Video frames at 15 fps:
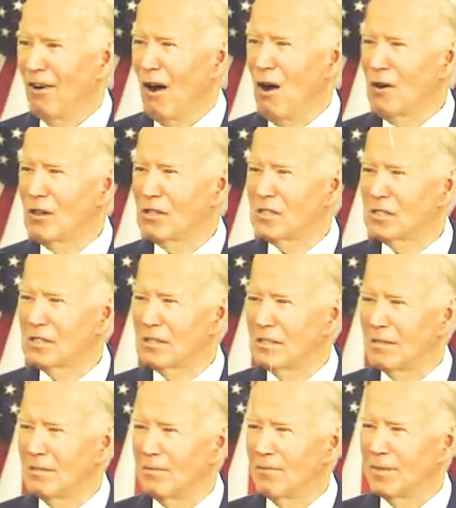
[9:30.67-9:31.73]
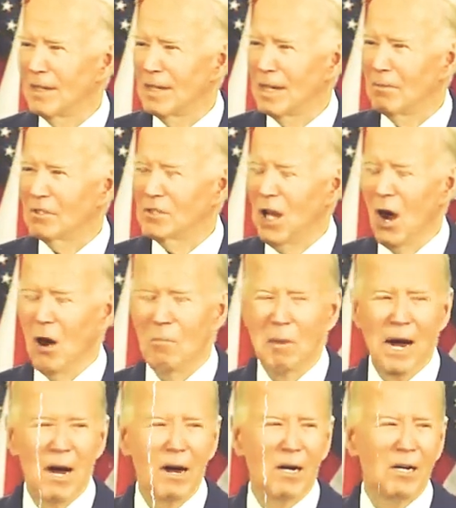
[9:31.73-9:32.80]
Folks, it was no
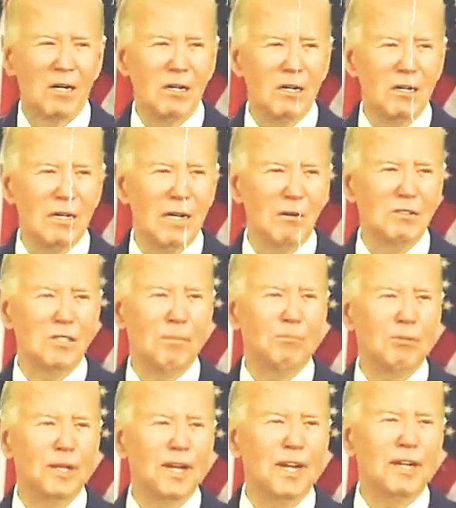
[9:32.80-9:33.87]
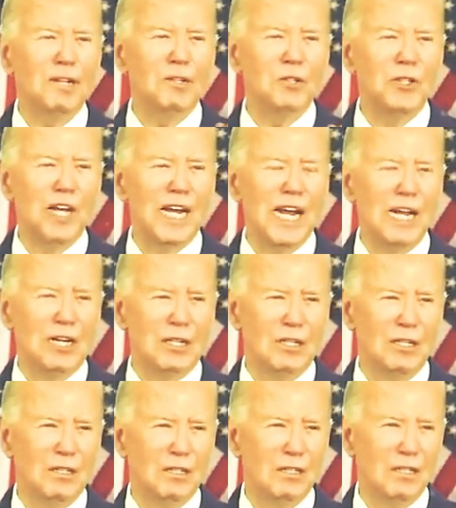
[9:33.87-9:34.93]
miracle. It was a political deal
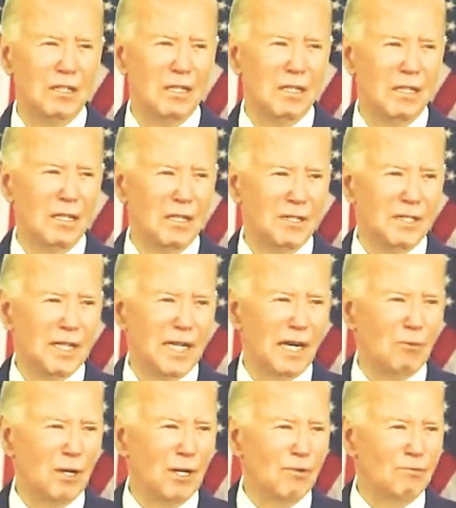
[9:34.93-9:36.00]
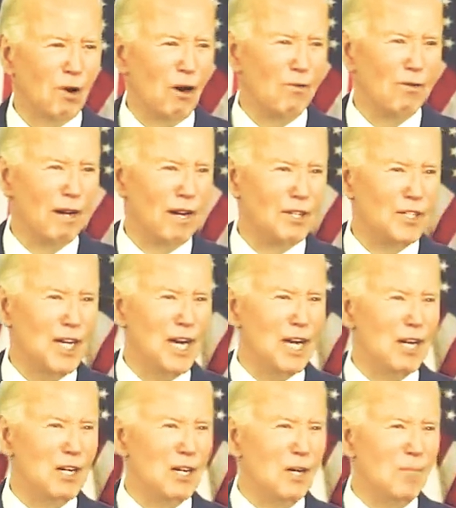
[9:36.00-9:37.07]
to get rid of Roe v.
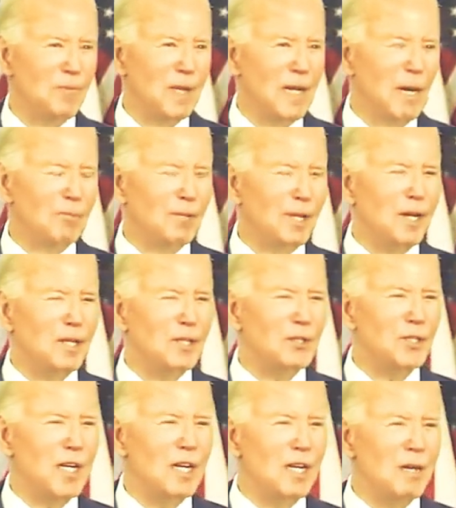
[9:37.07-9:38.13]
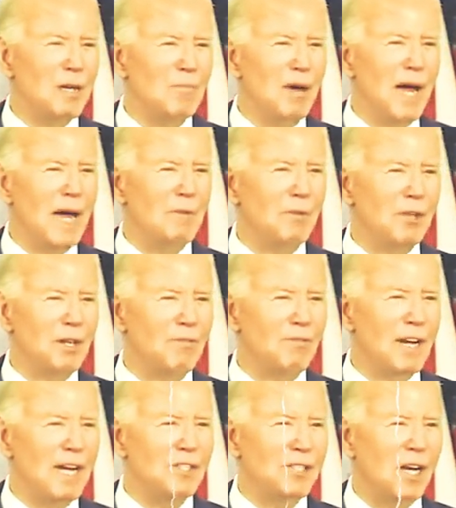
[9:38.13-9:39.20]
Wade. Political deal he made with the
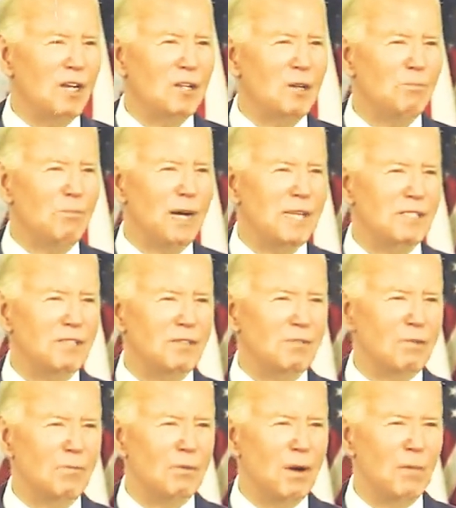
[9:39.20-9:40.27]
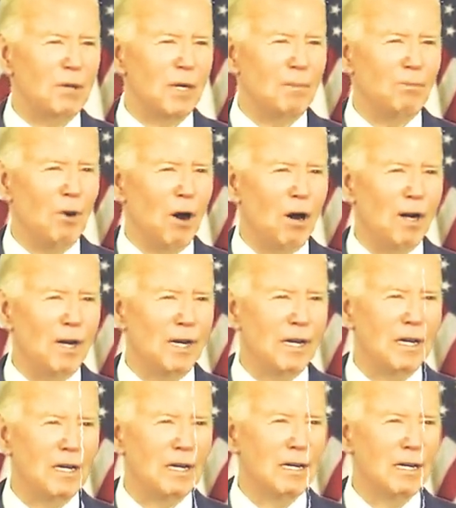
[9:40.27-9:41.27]
evangelical base of the Republican Party,